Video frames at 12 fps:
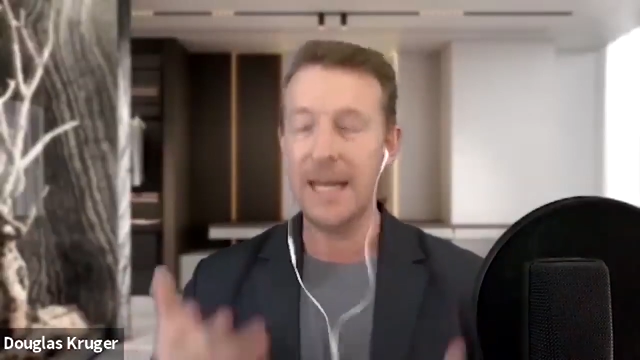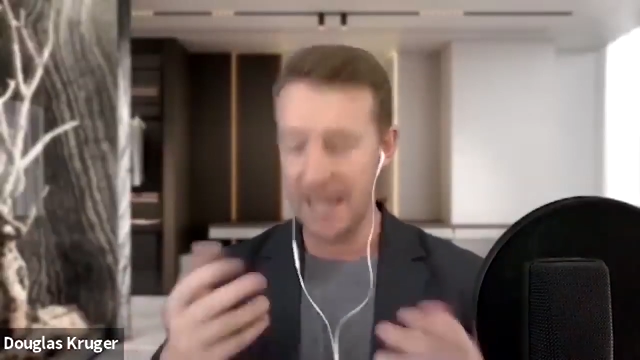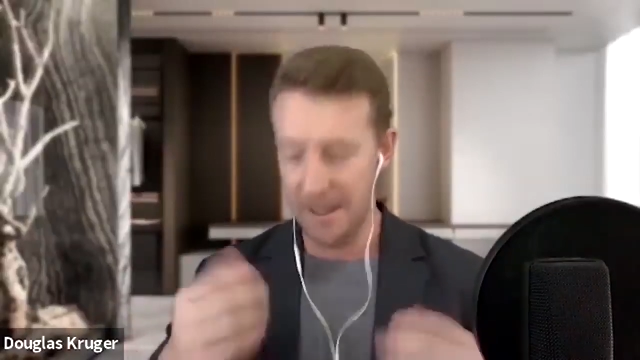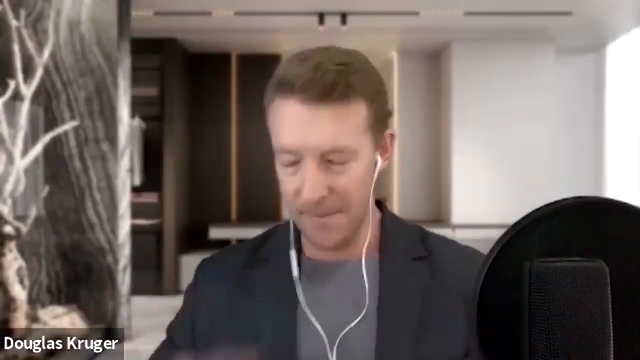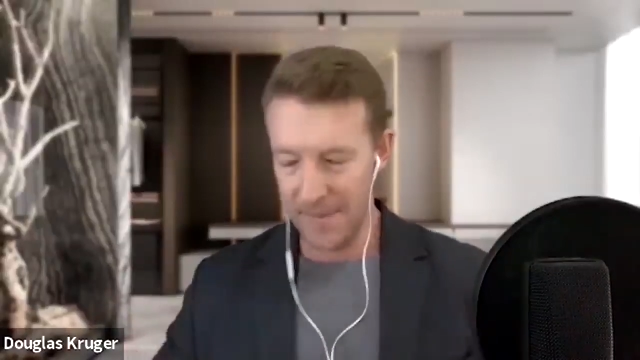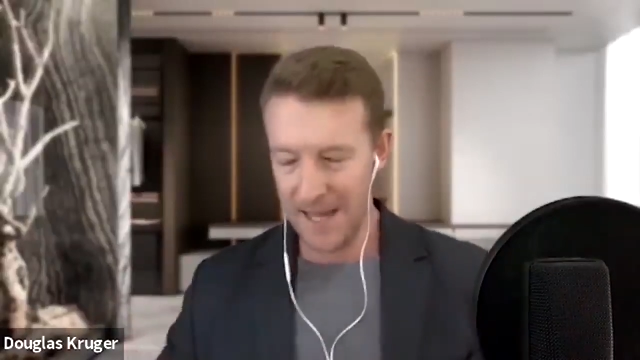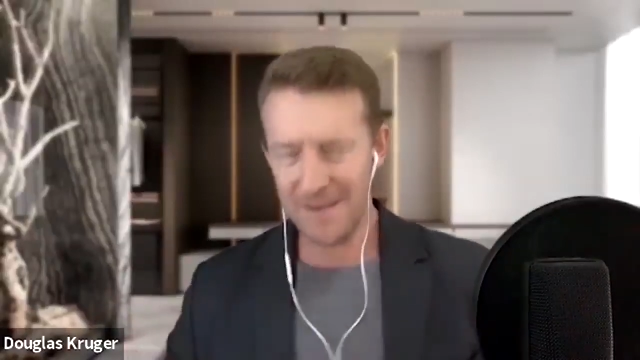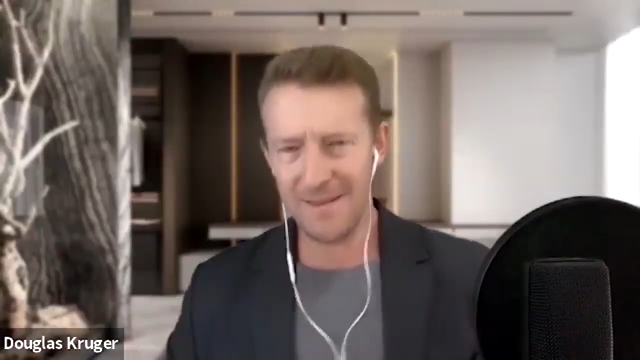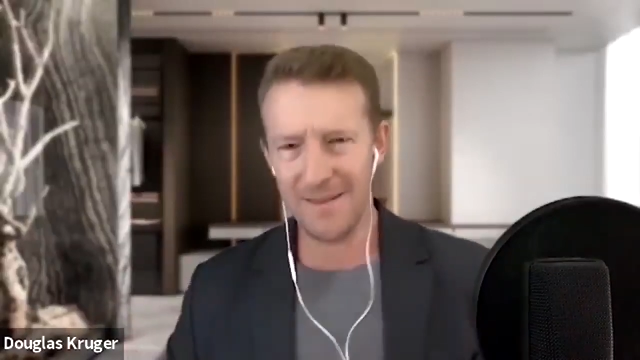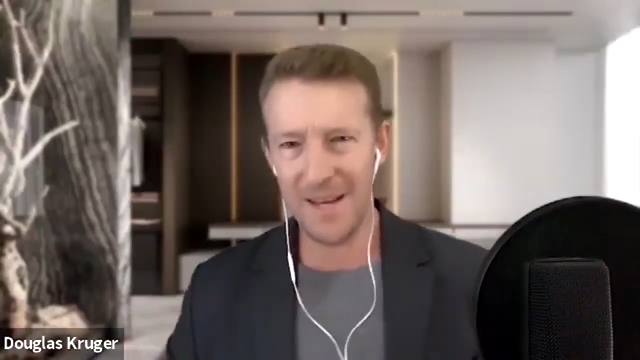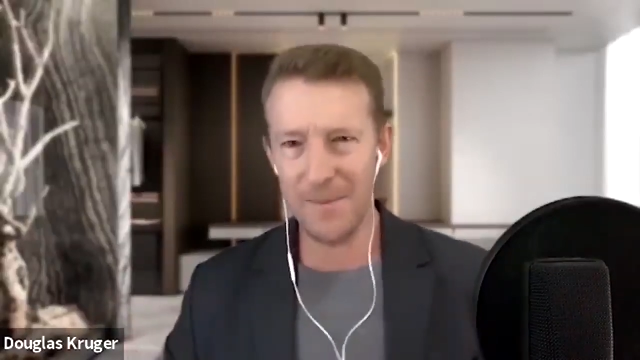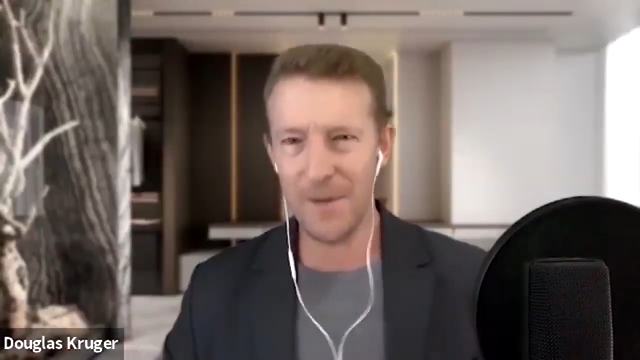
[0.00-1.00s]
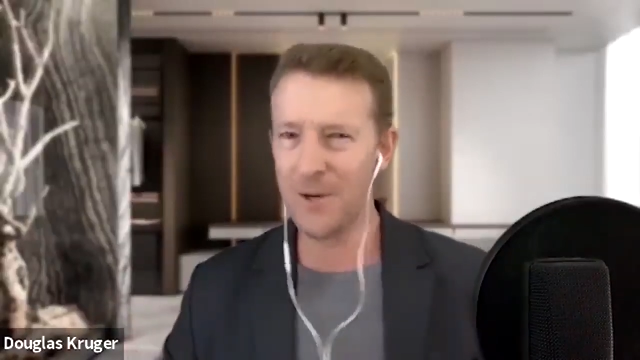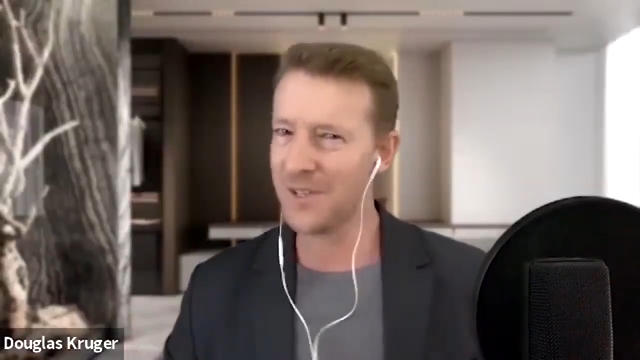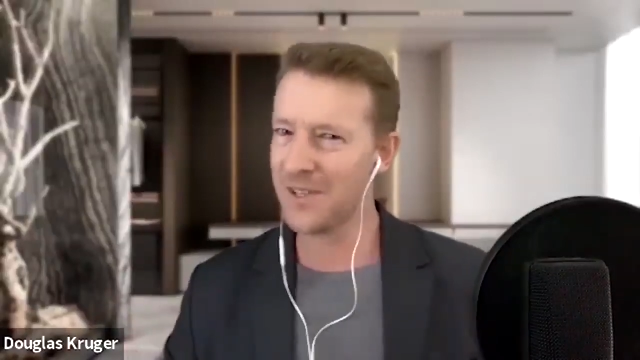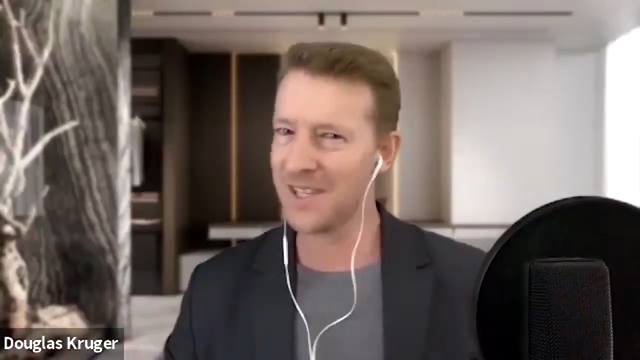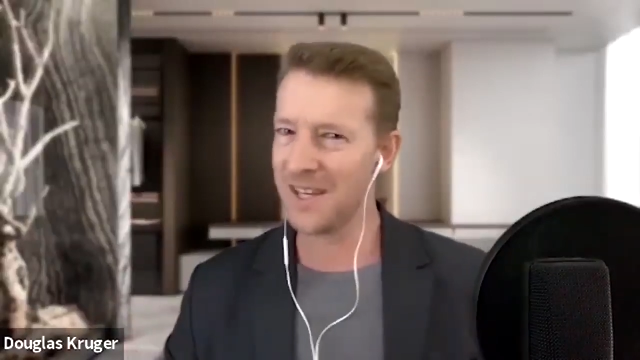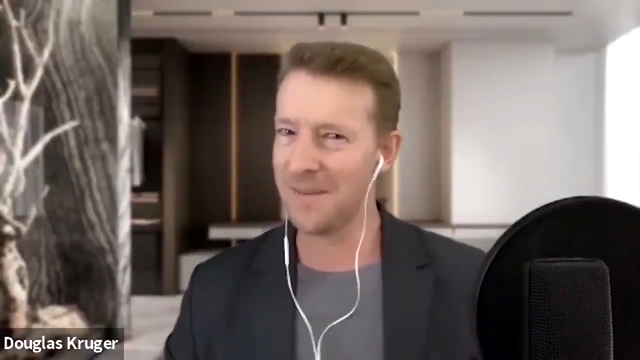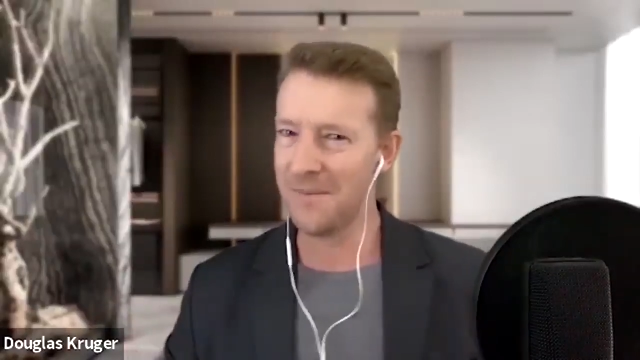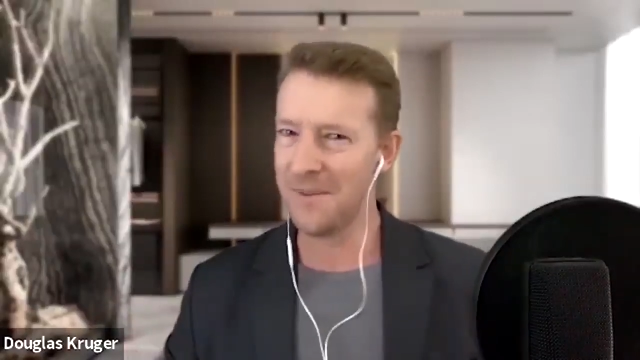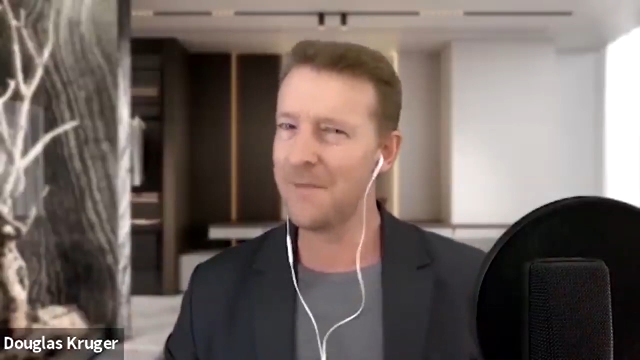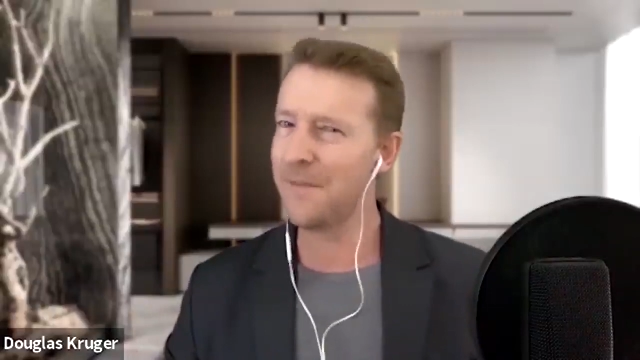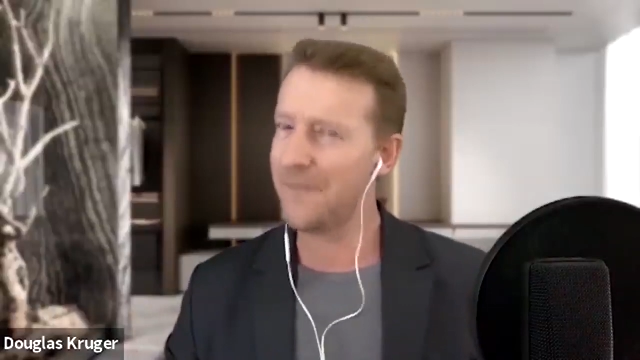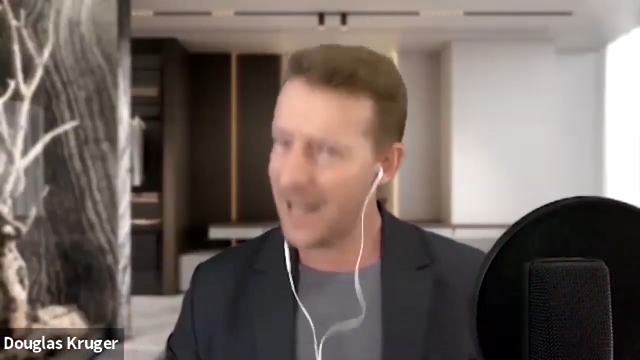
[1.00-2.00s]
Now, that poses some
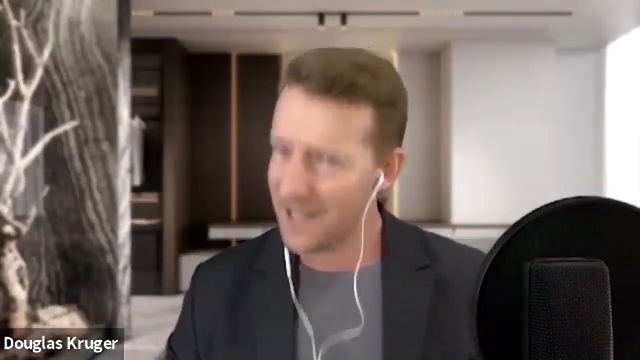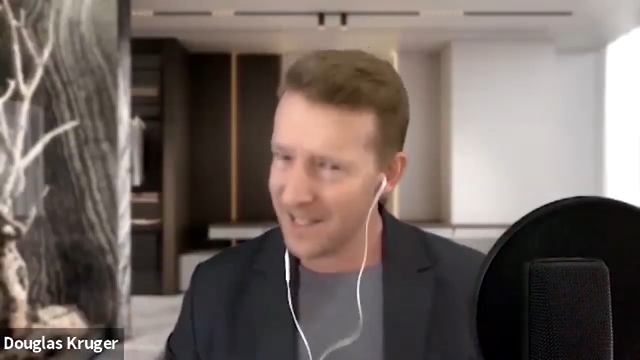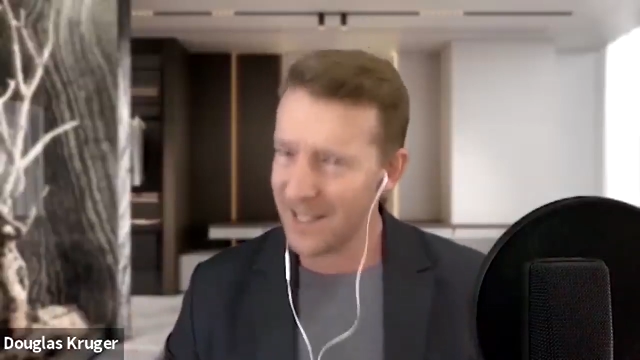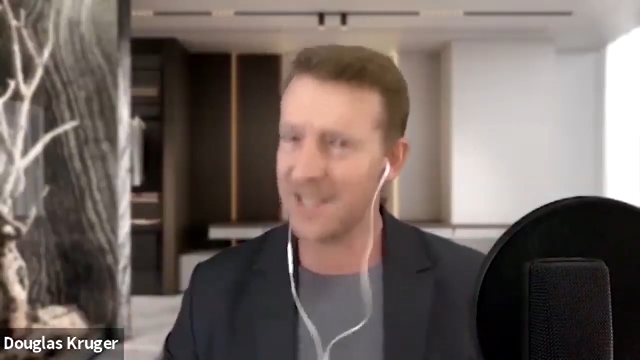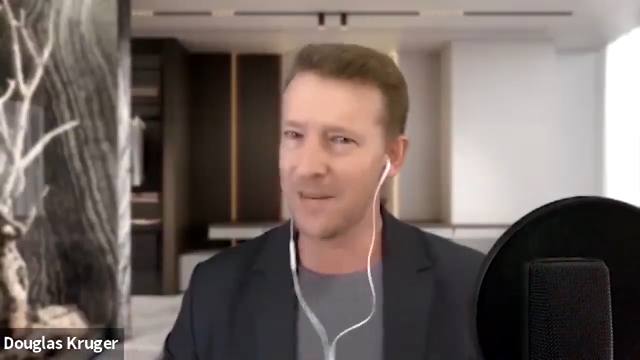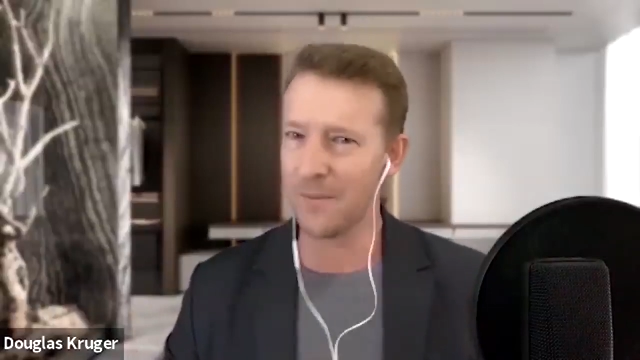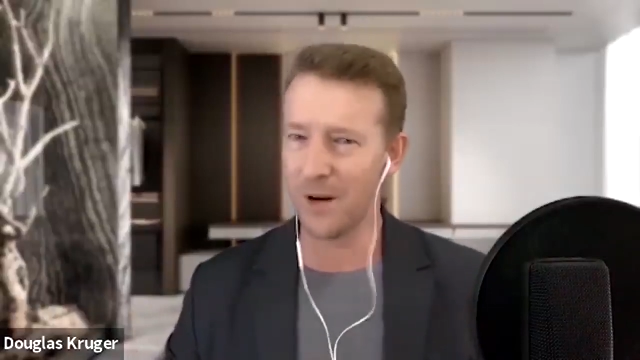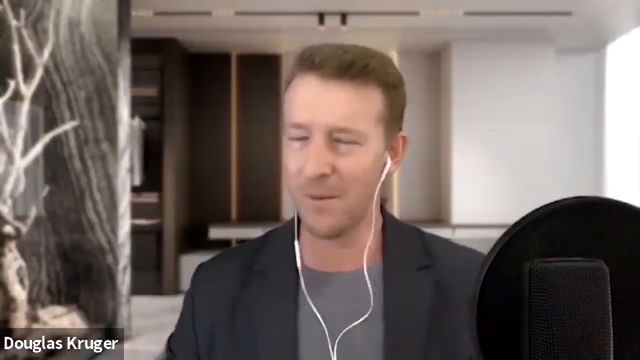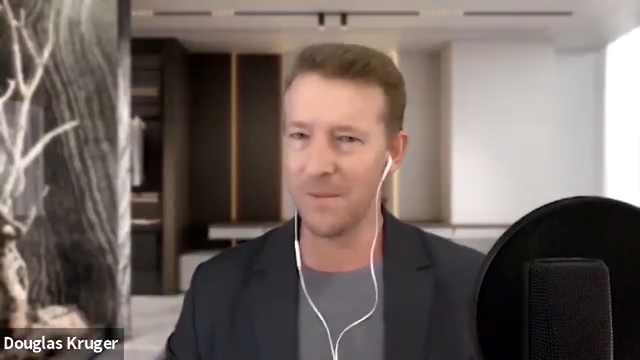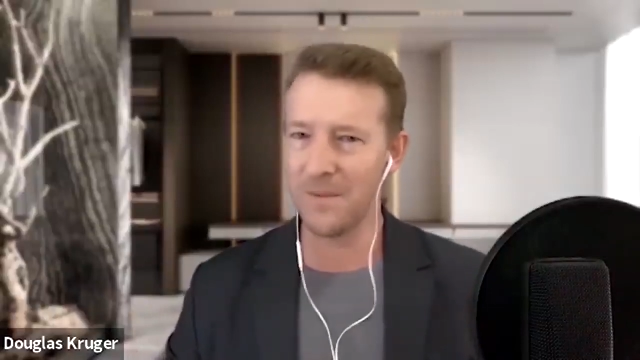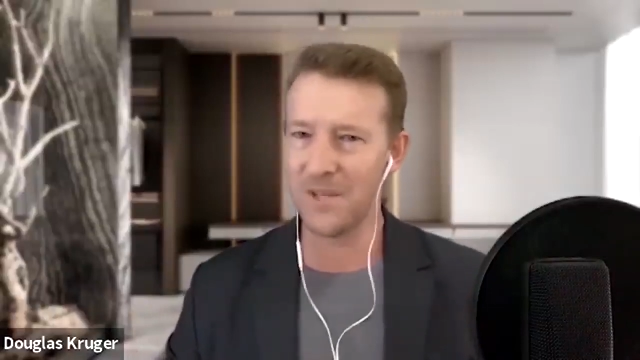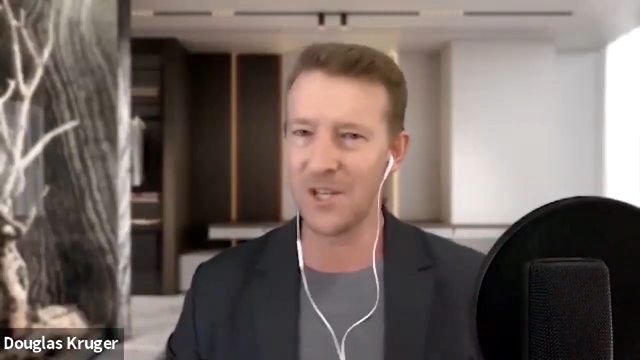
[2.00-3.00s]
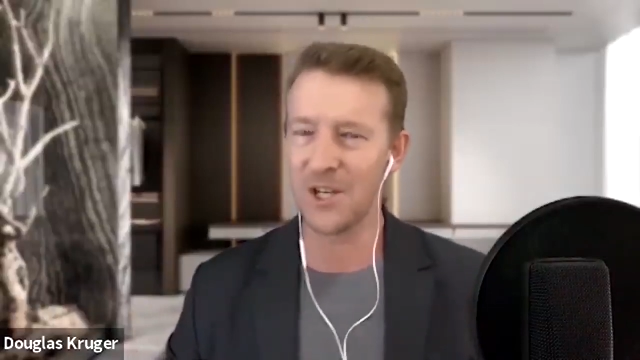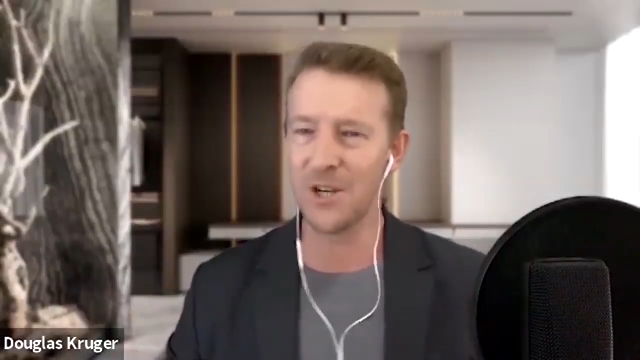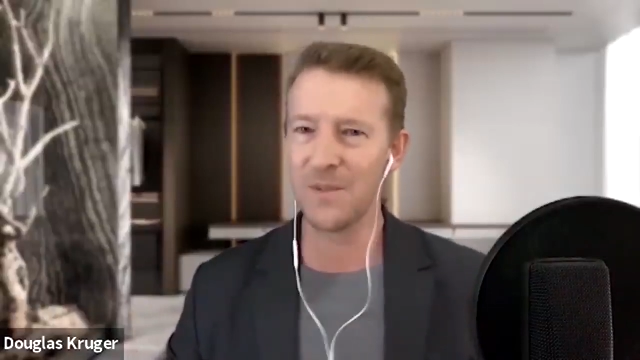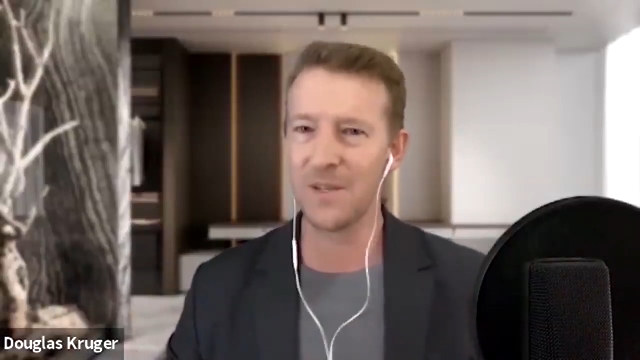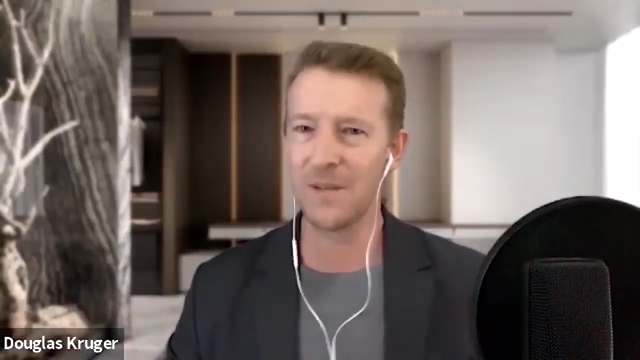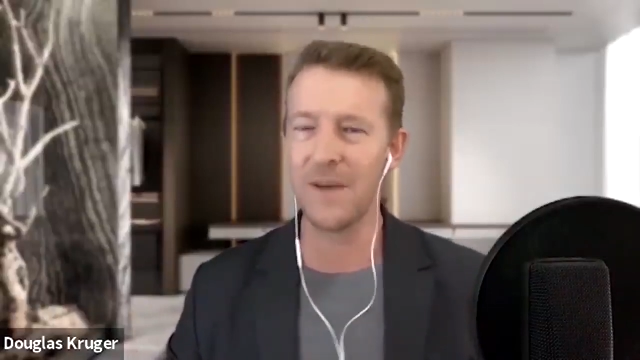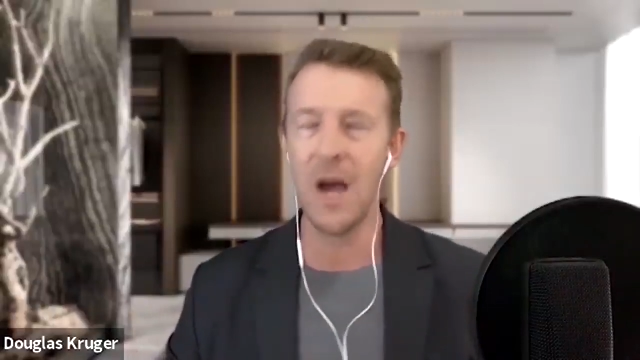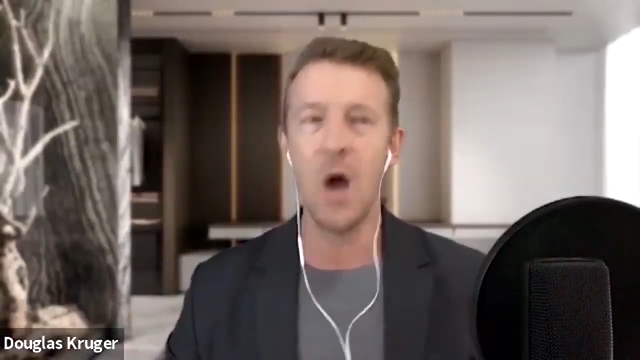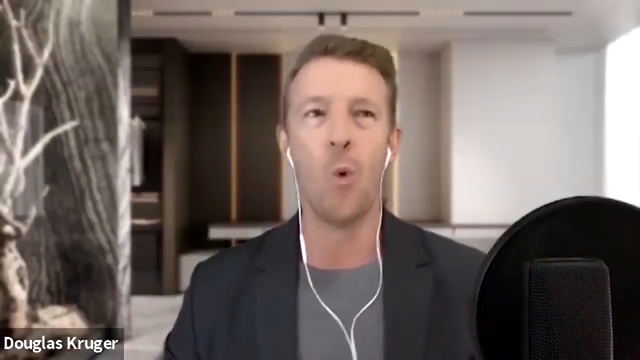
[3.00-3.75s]
fascinating problems in terms of